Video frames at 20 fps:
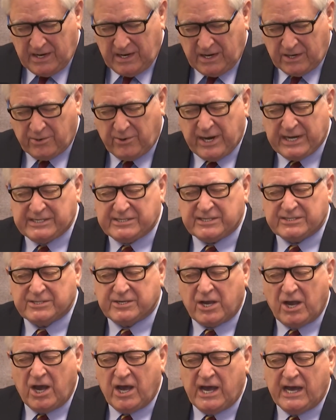Our gracious
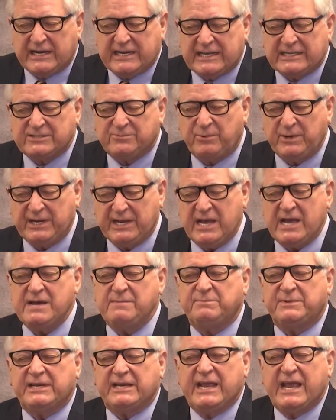God, as we
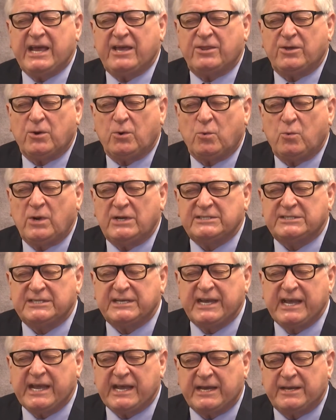come together once
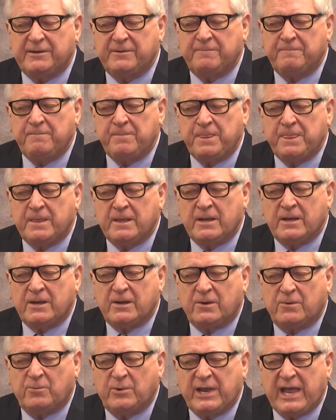again,
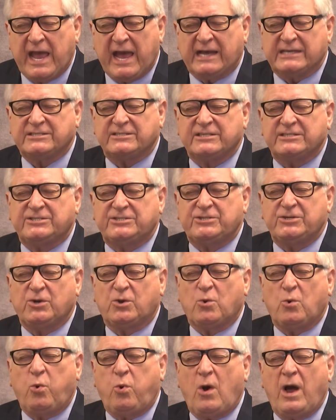we ask that
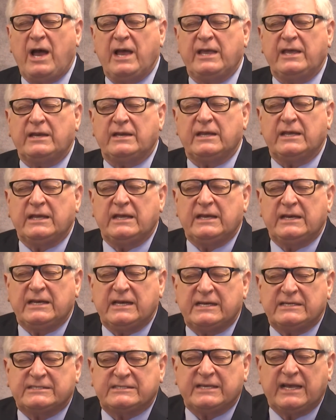you quiet in
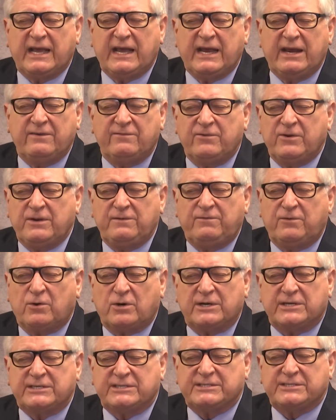us every
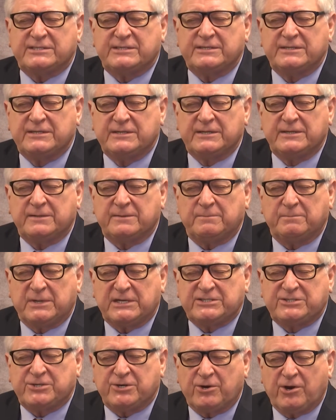voice
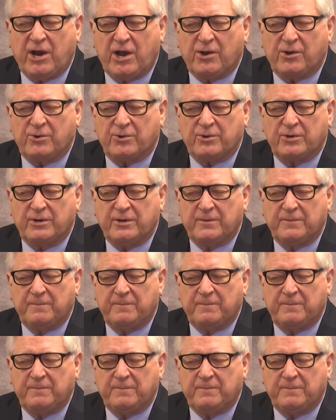but your own.